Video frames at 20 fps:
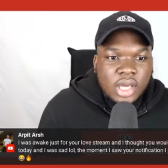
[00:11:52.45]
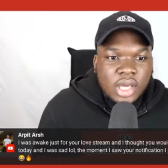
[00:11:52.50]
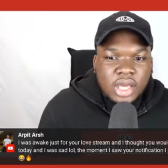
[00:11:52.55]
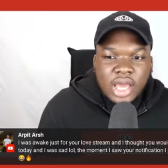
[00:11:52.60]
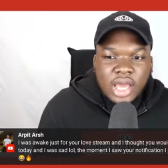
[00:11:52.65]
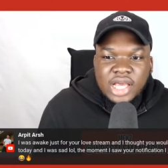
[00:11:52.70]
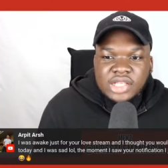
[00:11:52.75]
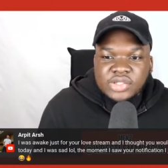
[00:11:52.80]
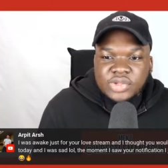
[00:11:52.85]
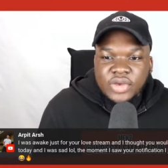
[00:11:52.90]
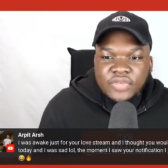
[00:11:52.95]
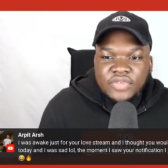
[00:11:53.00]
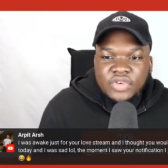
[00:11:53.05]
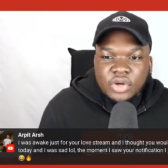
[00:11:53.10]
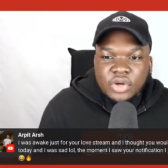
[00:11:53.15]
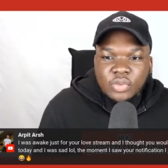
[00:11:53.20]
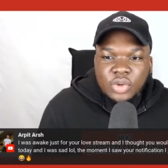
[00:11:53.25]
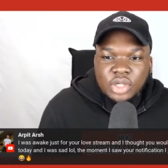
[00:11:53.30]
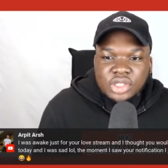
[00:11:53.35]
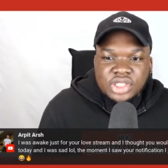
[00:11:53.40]
Guys, whatever
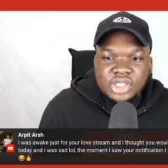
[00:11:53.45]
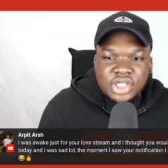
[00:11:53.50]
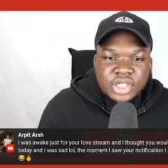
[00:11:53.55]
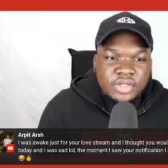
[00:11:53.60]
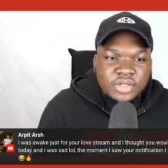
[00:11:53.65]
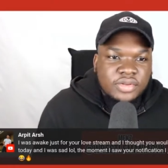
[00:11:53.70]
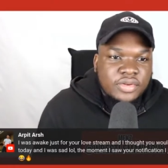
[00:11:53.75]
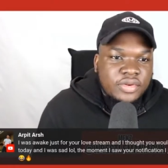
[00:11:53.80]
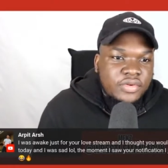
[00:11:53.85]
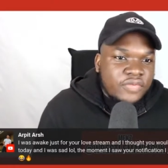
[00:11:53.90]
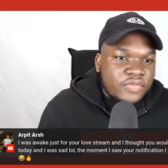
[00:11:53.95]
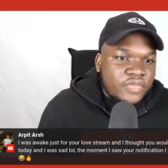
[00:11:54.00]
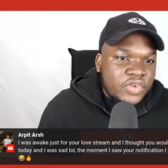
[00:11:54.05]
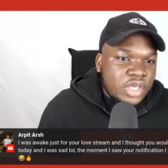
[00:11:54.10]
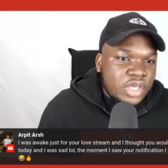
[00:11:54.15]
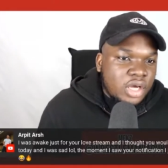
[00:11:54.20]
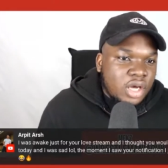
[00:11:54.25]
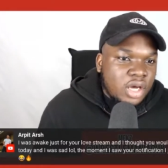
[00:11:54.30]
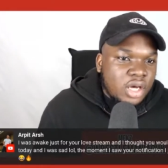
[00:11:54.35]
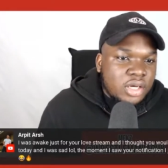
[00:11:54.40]
you're watching
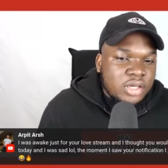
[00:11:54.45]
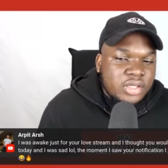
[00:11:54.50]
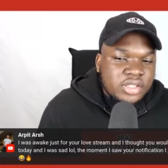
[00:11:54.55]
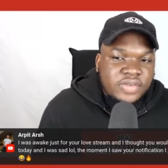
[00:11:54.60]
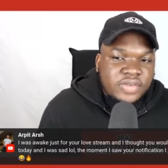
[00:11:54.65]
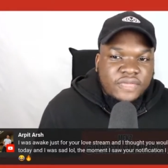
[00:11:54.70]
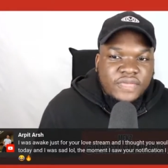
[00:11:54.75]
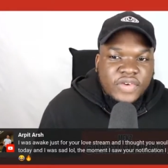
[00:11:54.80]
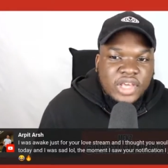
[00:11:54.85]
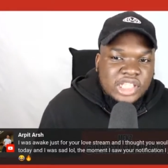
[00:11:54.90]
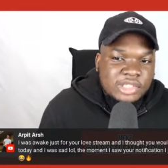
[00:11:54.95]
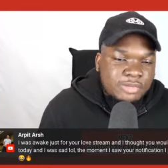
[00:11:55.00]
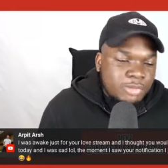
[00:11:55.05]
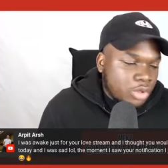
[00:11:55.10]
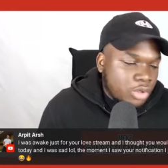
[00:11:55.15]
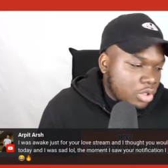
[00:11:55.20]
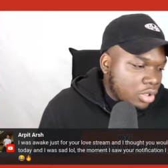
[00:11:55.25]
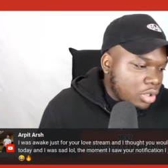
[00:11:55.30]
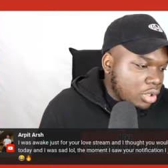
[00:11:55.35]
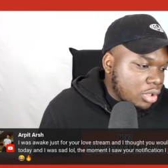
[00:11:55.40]
via, is it
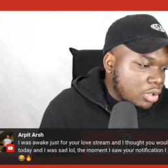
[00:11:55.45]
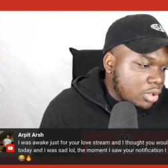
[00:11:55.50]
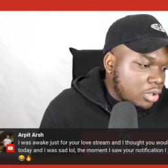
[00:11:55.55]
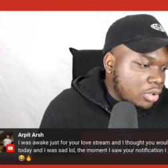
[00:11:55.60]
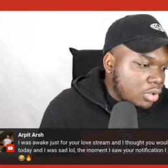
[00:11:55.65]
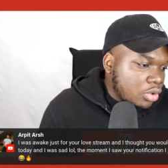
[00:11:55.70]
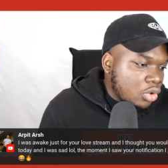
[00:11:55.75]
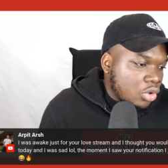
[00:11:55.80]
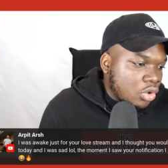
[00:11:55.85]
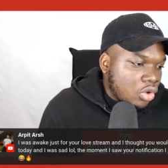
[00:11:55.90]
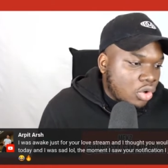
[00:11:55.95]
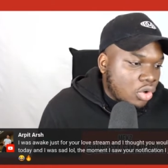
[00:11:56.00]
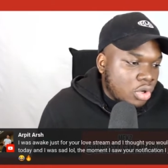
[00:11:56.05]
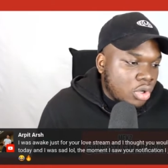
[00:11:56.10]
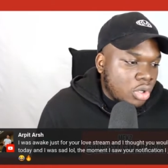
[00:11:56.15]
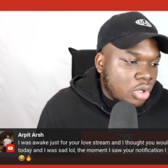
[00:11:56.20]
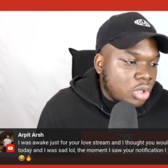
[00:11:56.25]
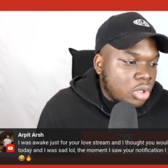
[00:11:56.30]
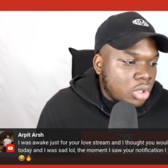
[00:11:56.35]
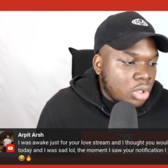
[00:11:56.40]
Facebook
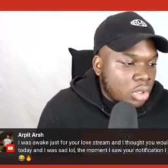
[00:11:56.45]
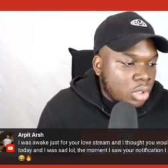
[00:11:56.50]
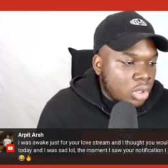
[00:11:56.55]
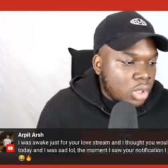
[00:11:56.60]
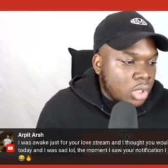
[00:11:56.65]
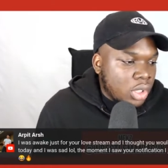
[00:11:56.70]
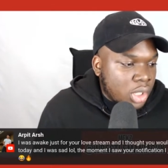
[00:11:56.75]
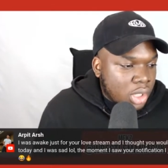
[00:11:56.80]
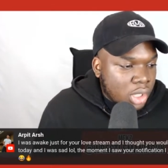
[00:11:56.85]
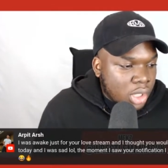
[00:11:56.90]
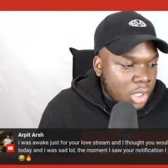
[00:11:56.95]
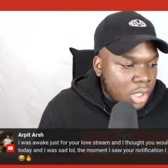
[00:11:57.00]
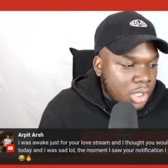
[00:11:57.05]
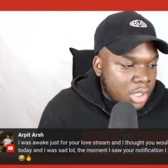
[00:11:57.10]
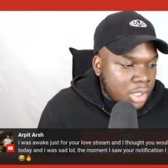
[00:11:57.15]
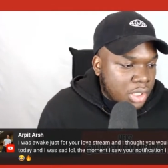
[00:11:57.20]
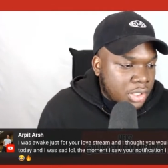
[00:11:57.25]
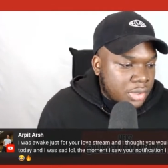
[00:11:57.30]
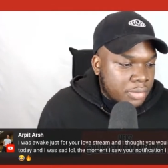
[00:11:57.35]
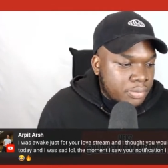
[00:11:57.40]
or
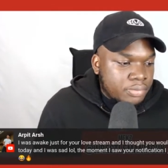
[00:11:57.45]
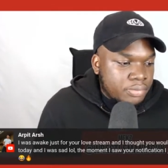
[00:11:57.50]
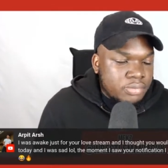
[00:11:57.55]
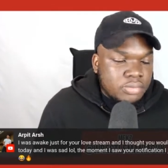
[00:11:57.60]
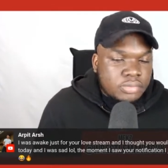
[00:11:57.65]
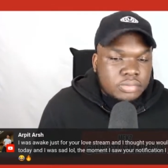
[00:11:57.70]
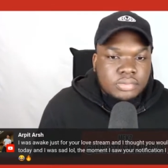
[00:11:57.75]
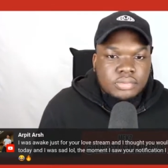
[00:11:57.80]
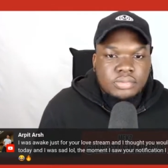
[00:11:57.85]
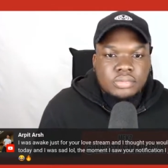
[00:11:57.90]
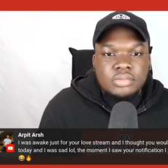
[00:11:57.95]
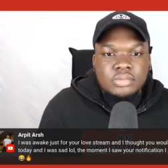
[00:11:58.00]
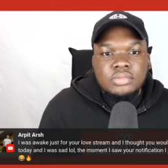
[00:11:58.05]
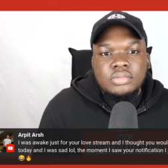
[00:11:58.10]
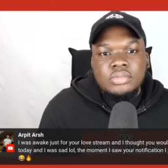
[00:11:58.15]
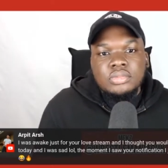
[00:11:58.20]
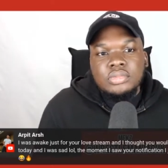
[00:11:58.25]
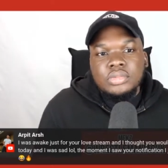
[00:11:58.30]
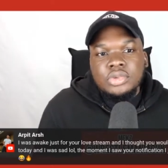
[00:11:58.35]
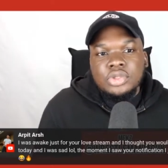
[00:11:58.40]

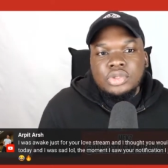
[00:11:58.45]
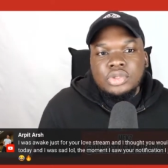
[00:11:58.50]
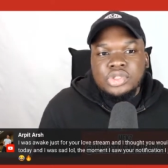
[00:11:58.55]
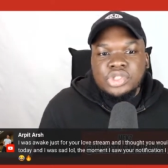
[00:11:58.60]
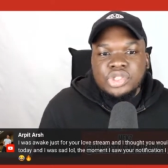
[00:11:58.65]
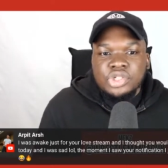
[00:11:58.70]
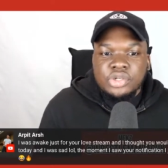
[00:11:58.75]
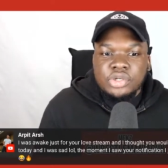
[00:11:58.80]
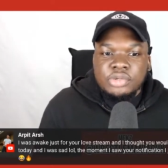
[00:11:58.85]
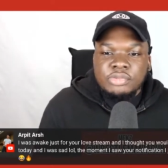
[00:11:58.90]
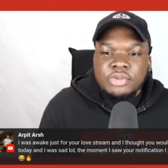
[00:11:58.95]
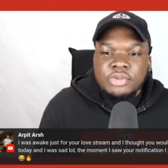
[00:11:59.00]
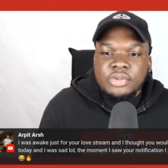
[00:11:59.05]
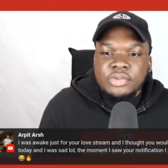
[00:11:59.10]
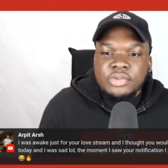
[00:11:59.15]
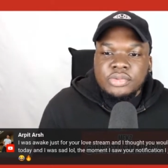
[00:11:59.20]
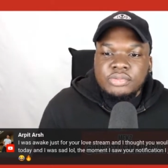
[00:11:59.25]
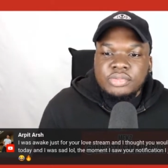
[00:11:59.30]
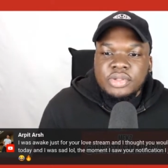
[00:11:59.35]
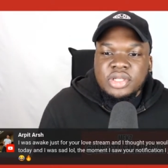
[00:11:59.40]
YouTube,
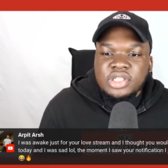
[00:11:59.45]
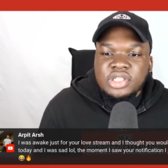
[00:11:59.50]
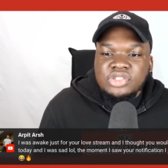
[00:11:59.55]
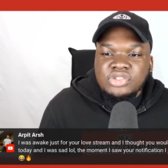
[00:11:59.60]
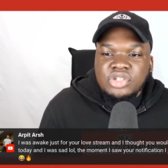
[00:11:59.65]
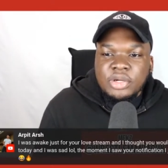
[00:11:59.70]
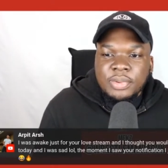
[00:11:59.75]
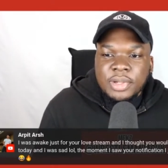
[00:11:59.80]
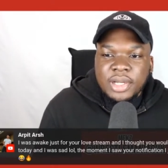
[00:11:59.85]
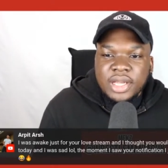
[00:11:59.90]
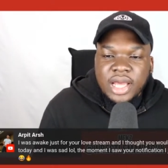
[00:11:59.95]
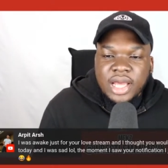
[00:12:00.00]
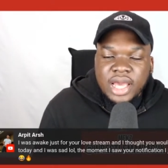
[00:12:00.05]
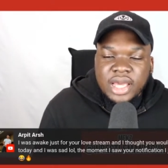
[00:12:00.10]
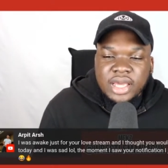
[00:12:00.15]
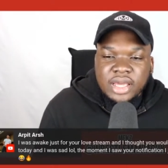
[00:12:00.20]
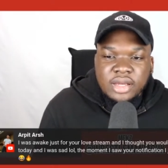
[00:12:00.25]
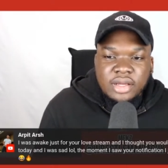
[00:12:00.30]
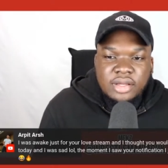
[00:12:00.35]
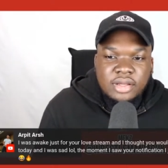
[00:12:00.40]
please drop a
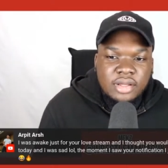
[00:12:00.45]
like.